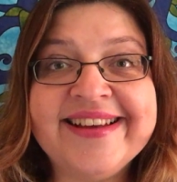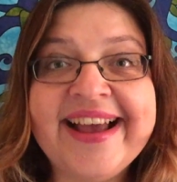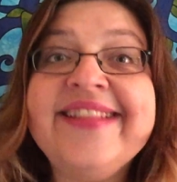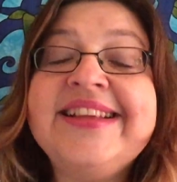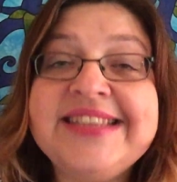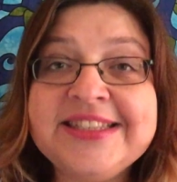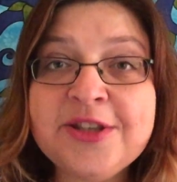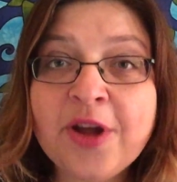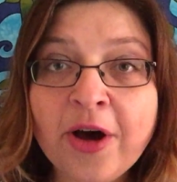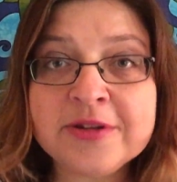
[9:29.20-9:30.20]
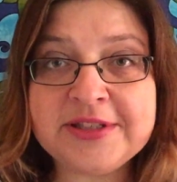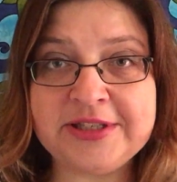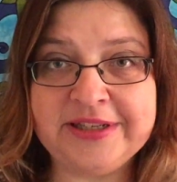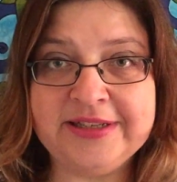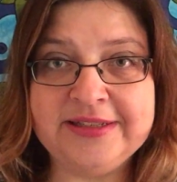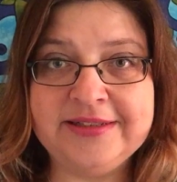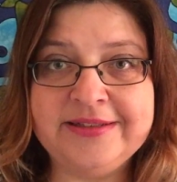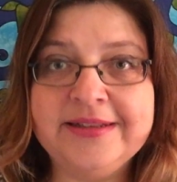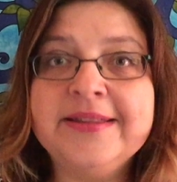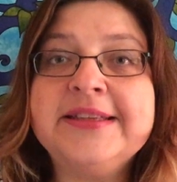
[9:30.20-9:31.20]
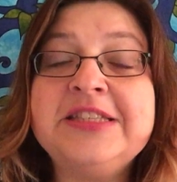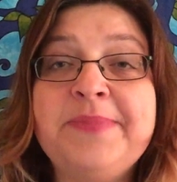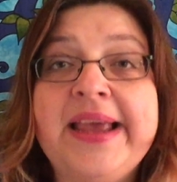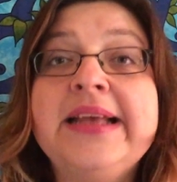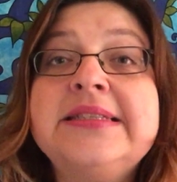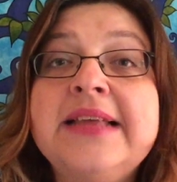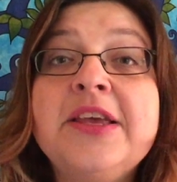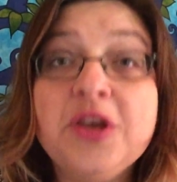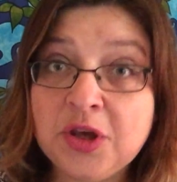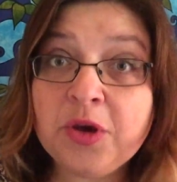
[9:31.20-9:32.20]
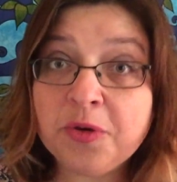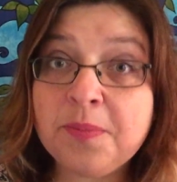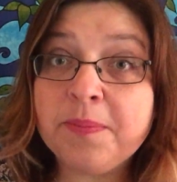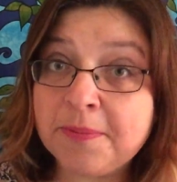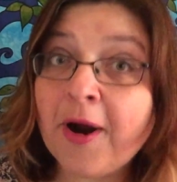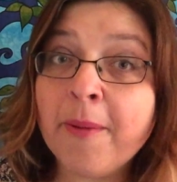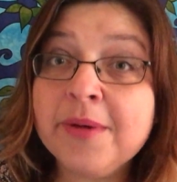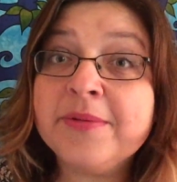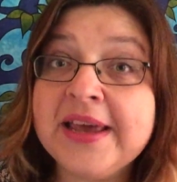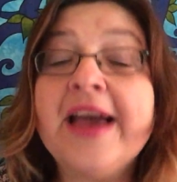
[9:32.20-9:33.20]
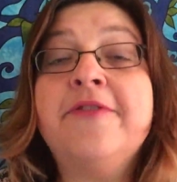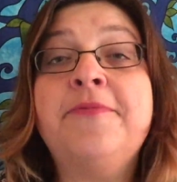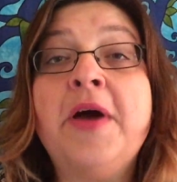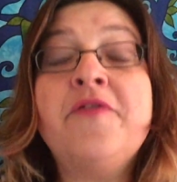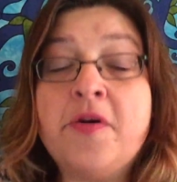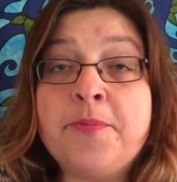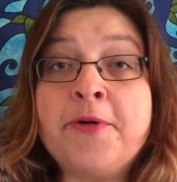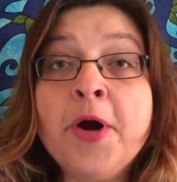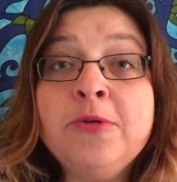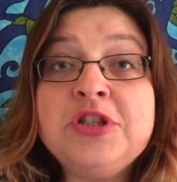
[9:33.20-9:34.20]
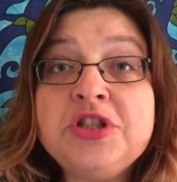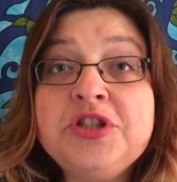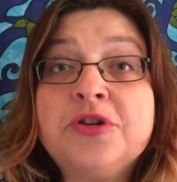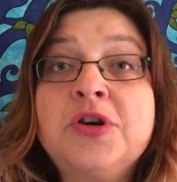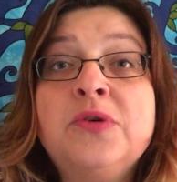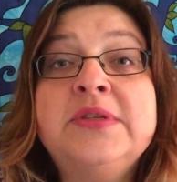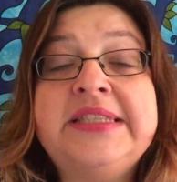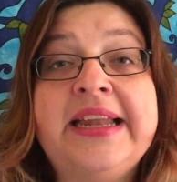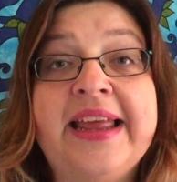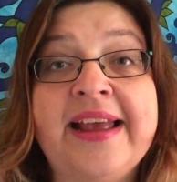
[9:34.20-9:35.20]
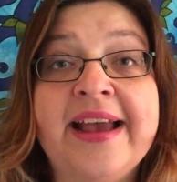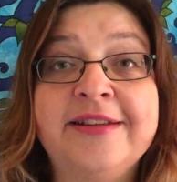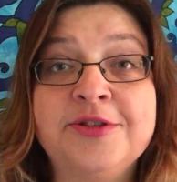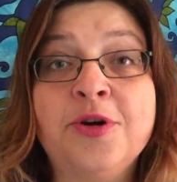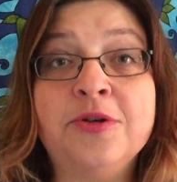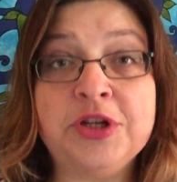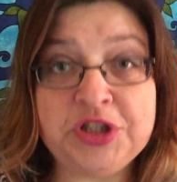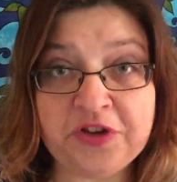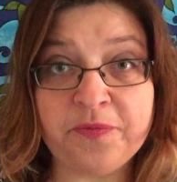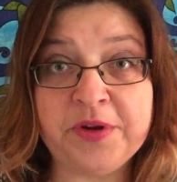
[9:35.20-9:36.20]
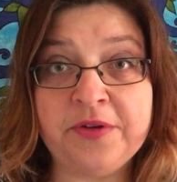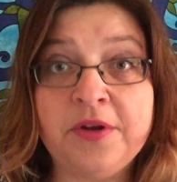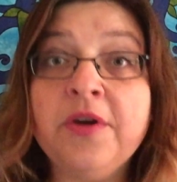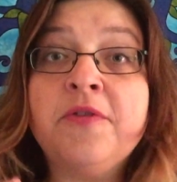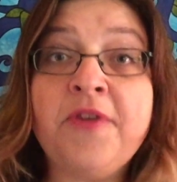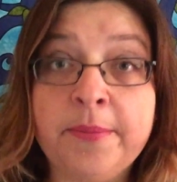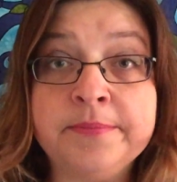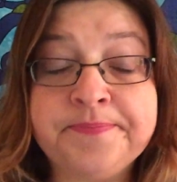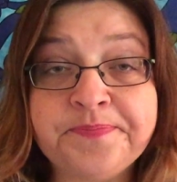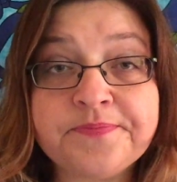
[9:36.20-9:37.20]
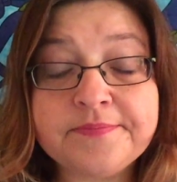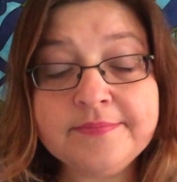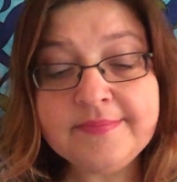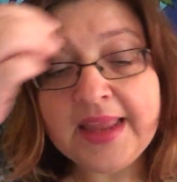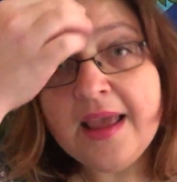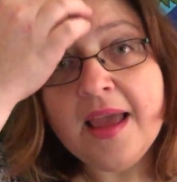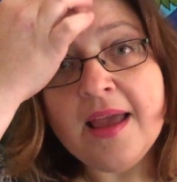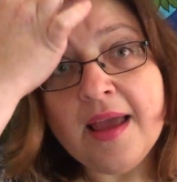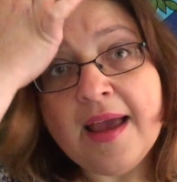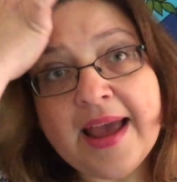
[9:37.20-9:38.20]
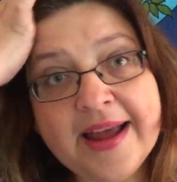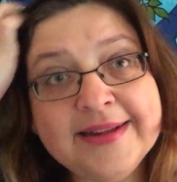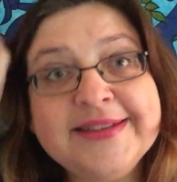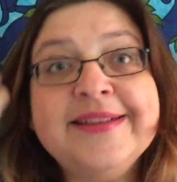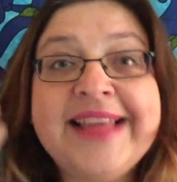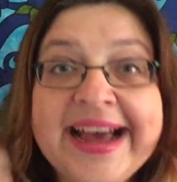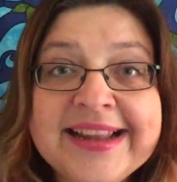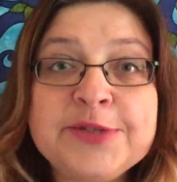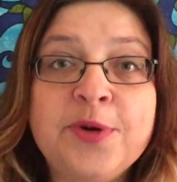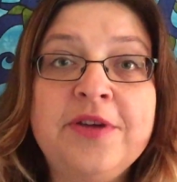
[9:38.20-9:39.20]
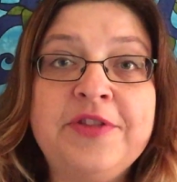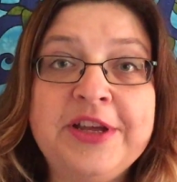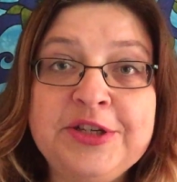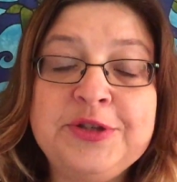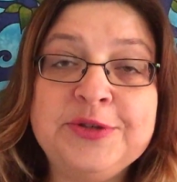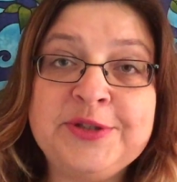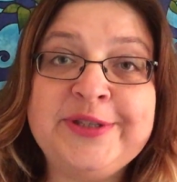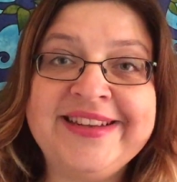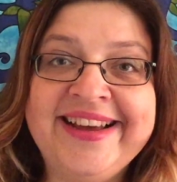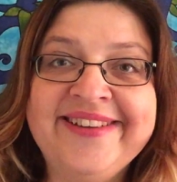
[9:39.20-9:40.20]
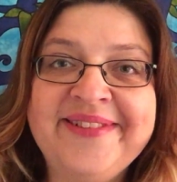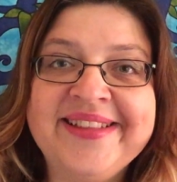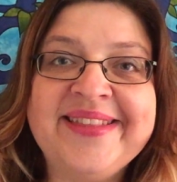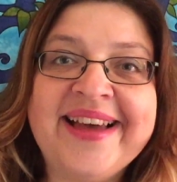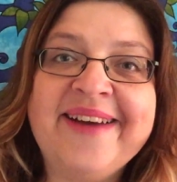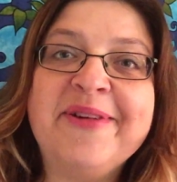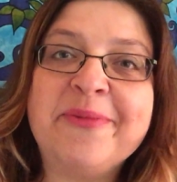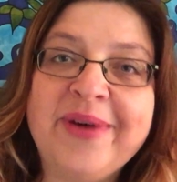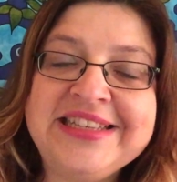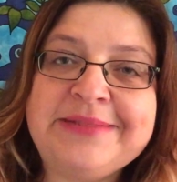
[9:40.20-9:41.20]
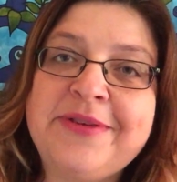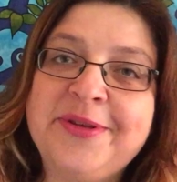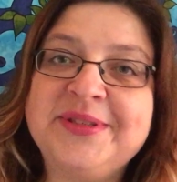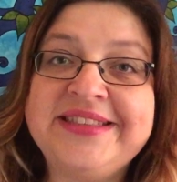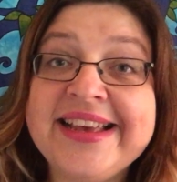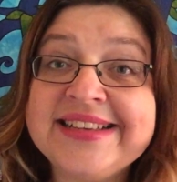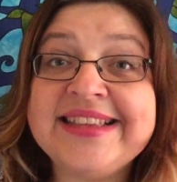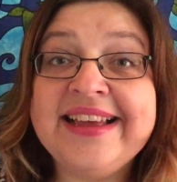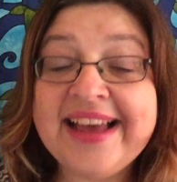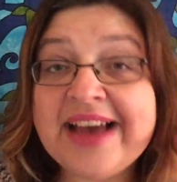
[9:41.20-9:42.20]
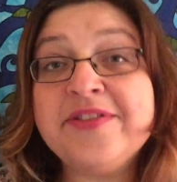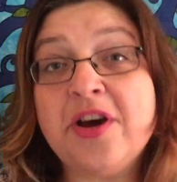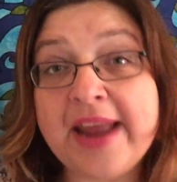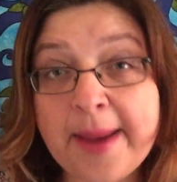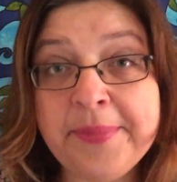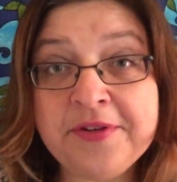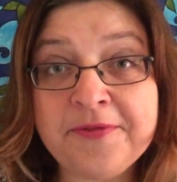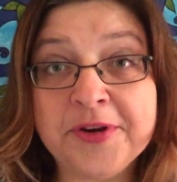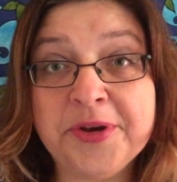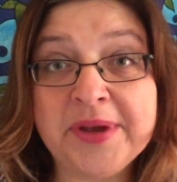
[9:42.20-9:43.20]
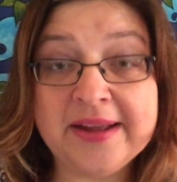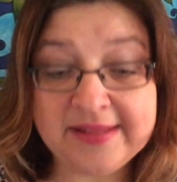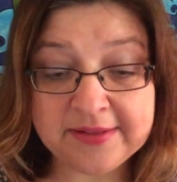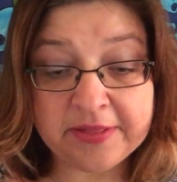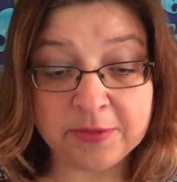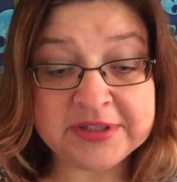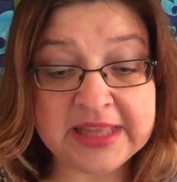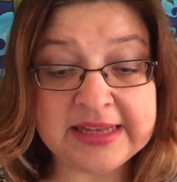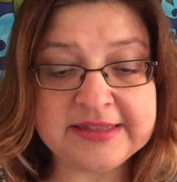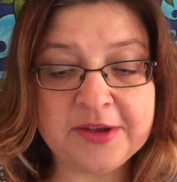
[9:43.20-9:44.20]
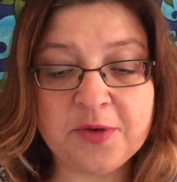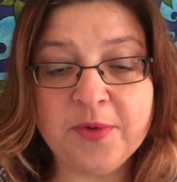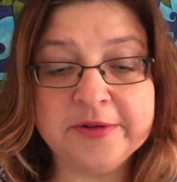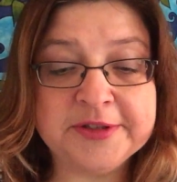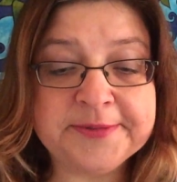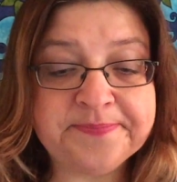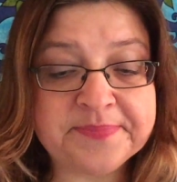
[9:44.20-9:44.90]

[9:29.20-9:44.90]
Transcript: And this is not the space that you probably have approached your goal setting and goal achievement from. And that is one of the issues with why some of those things have not happened for you yet, those things that you want.